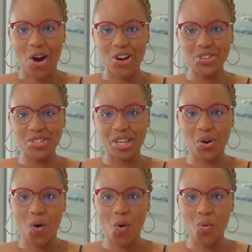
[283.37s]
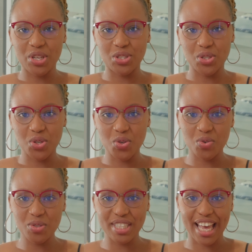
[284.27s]
on, you could always
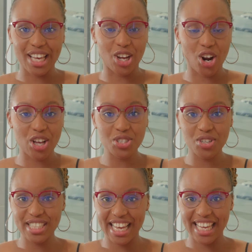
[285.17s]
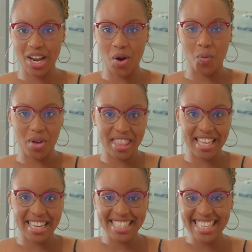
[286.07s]
use a glass container with a
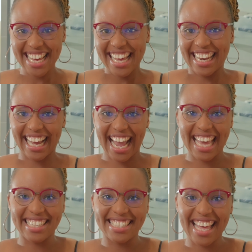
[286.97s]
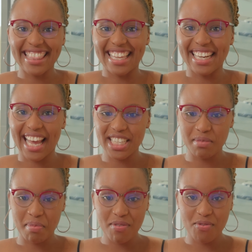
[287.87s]
lid, like I had done the night
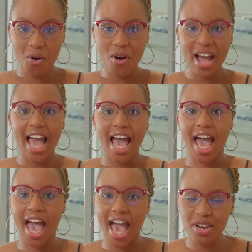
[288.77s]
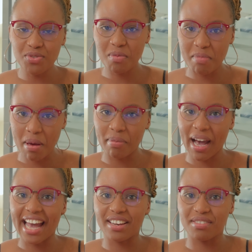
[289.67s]
before. And remember,
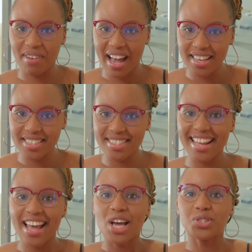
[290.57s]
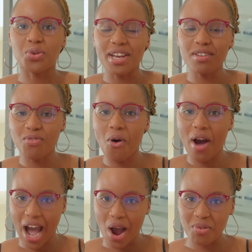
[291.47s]
I advised 24
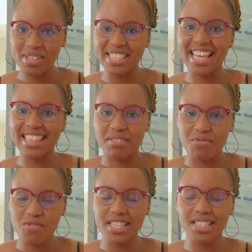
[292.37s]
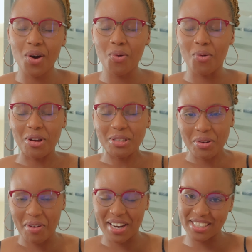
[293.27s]
hours in the freezer works
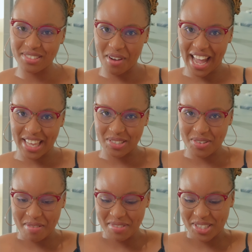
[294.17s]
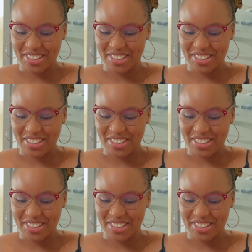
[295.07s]
wonders for ice cream. So